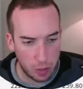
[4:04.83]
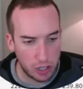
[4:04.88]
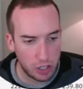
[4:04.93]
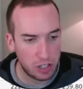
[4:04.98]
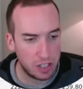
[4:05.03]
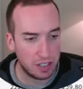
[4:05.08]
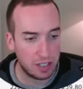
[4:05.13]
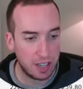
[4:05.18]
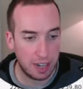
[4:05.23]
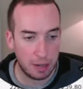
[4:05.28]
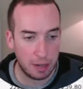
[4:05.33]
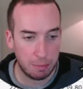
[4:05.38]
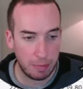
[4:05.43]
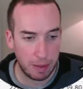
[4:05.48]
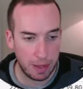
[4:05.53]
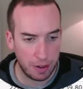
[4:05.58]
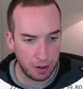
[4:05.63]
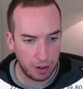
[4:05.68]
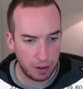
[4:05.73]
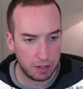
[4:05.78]
situation is
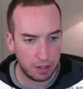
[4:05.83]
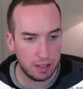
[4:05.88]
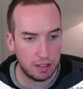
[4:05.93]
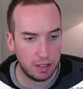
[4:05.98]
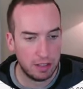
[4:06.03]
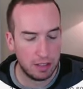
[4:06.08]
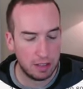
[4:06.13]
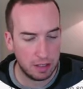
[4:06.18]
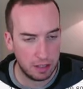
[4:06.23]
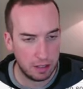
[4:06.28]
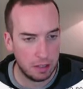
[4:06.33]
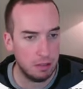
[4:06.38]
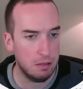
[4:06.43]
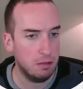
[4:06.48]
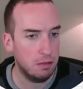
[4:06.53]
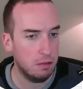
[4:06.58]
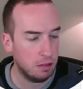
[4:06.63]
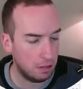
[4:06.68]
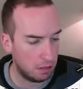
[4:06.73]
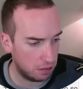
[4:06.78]
getting better.
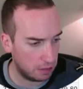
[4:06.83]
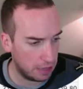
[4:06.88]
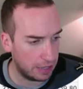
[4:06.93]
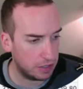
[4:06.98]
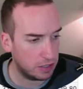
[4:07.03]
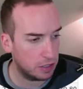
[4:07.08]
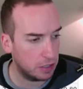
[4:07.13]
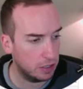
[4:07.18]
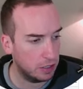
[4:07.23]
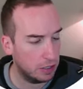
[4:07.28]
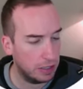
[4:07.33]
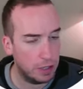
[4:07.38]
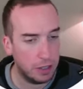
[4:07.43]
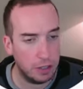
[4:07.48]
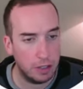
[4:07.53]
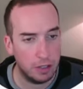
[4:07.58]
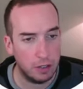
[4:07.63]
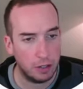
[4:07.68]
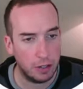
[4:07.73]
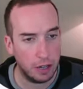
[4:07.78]
That's
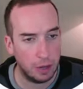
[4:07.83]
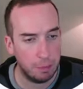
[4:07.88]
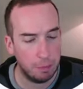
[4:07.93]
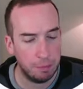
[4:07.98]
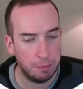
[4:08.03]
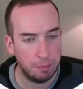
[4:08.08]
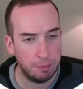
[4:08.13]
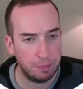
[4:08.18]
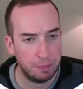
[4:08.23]
good. Okay.